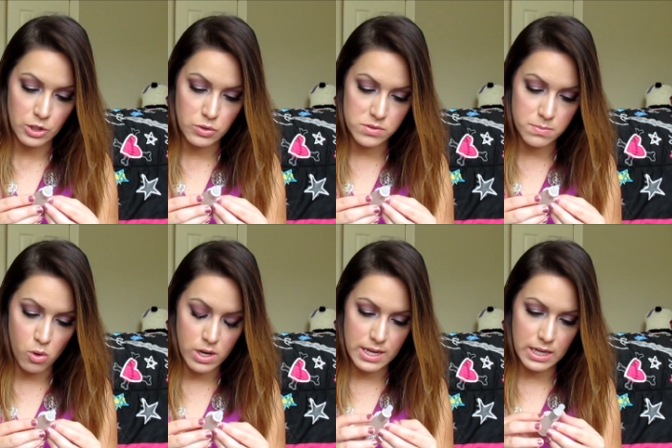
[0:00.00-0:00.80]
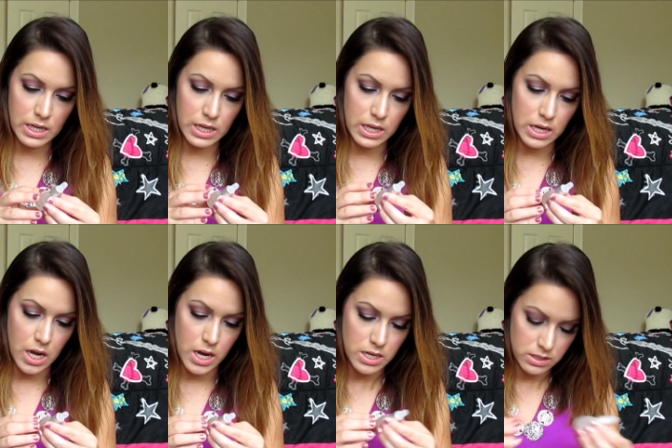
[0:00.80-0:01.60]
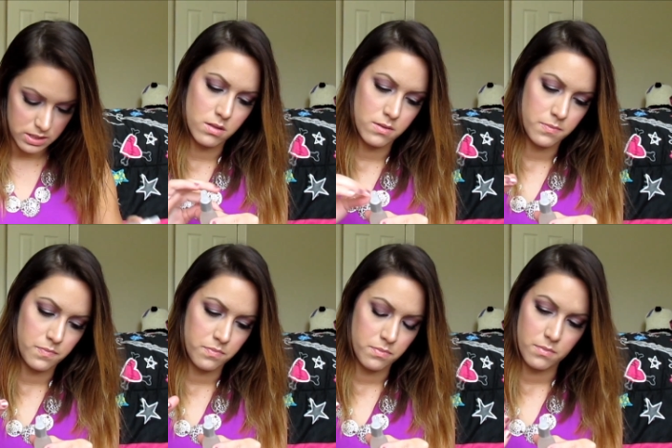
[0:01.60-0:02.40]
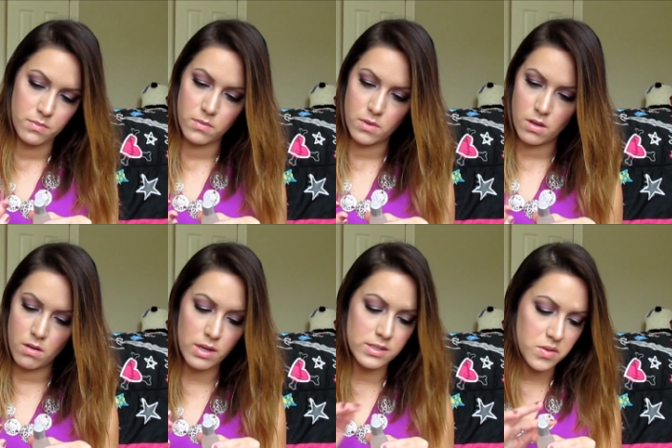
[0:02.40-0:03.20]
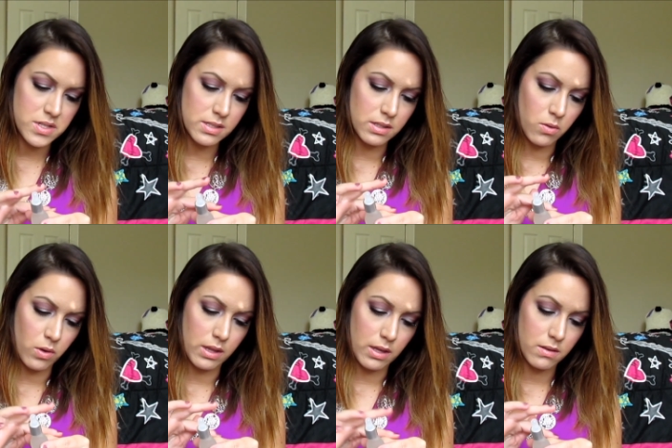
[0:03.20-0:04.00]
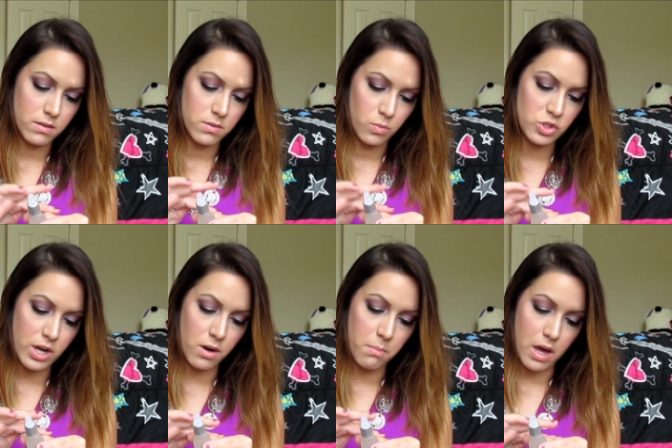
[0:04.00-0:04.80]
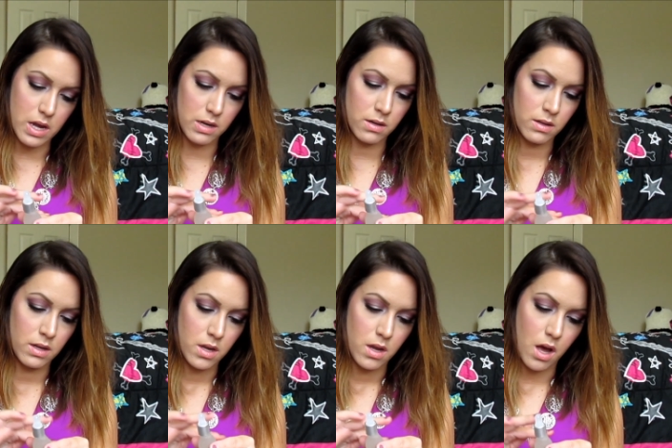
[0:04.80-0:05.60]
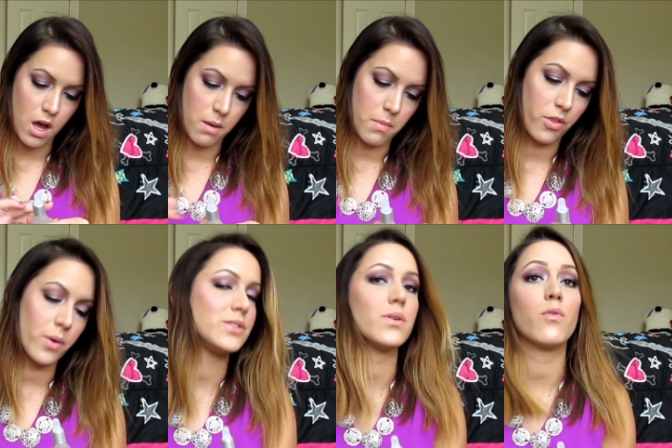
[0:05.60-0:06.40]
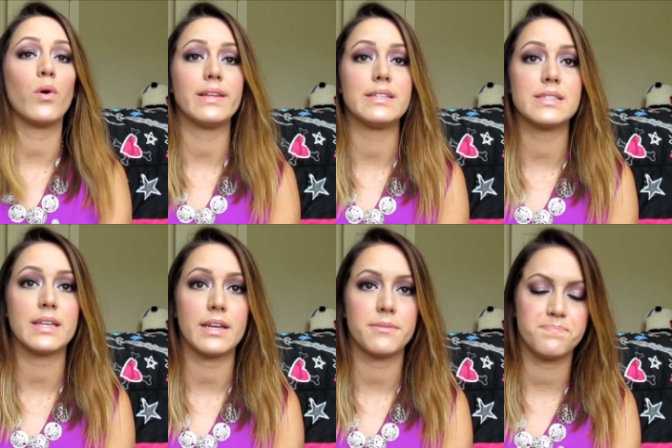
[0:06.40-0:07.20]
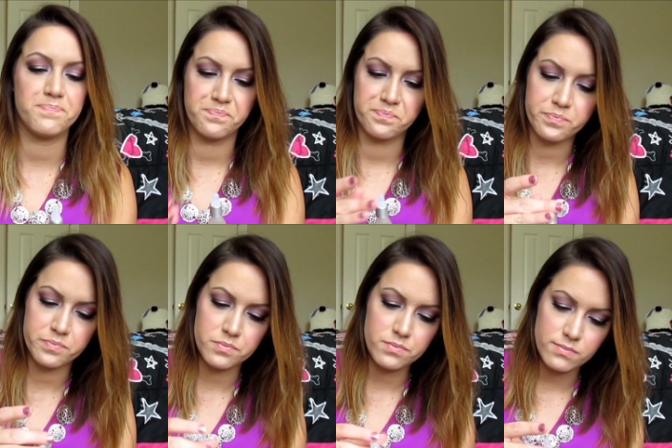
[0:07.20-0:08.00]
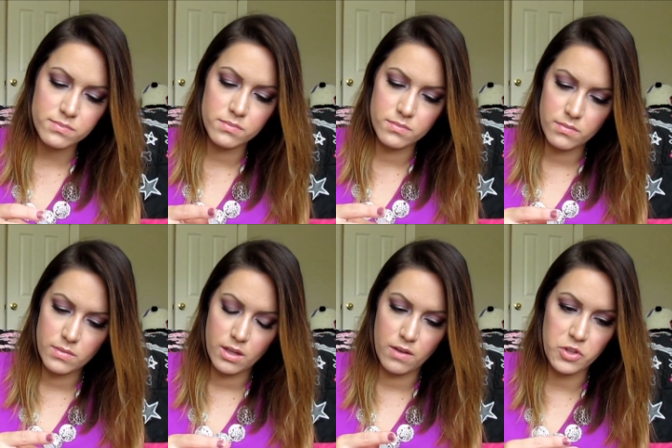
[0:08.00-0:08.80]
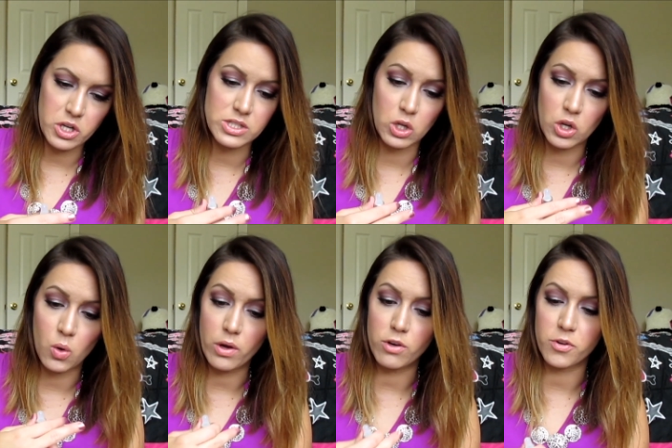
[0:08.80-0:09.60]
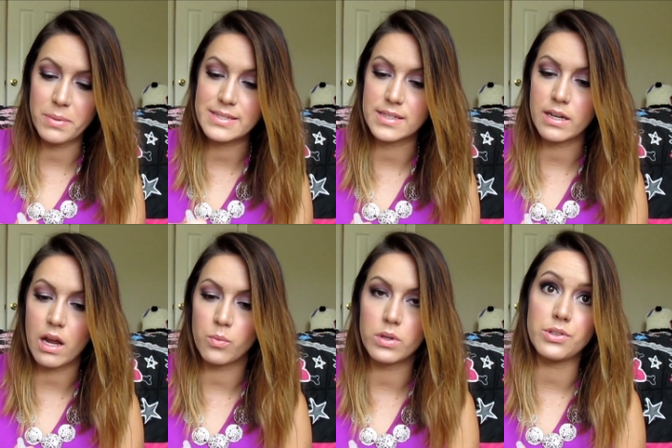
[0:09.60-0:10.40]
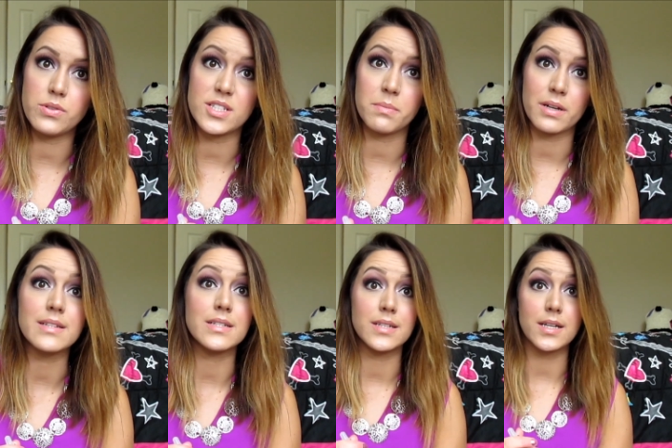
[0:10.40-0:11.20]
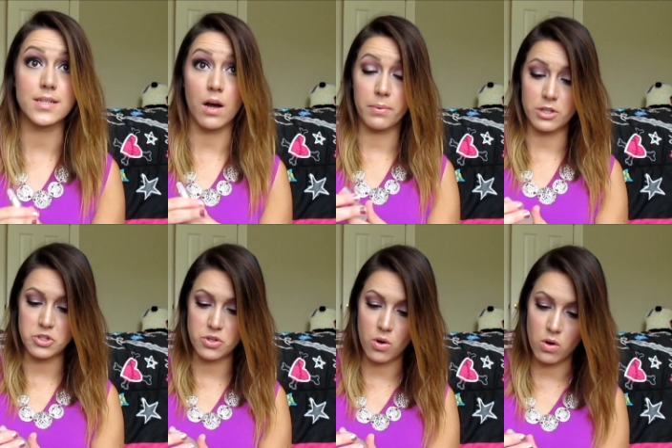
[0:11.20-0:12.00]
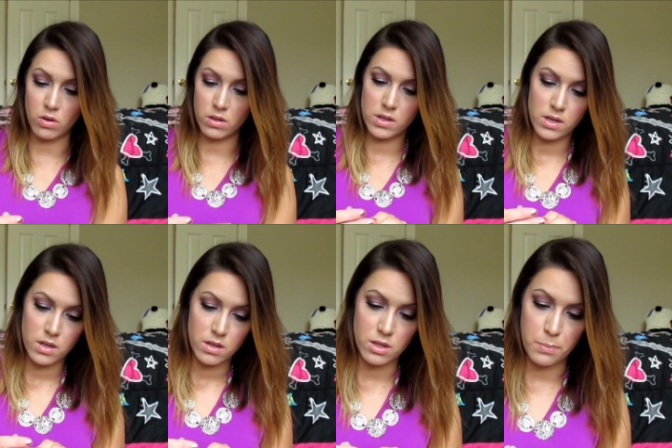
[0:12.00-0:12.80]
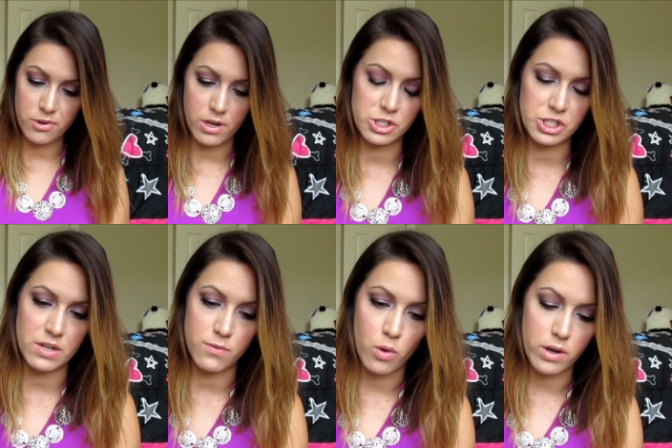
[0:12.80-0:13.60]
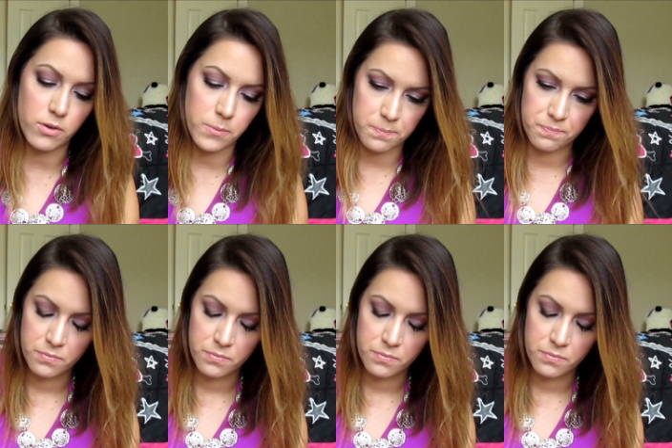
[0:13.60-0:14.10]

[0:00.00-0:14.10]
Use morning and night. Okay, so it is a little oily, which I don't mind. Um, although I do have oily skin, if there is a good oil for my skin, I will use it because it does help control the production of oil.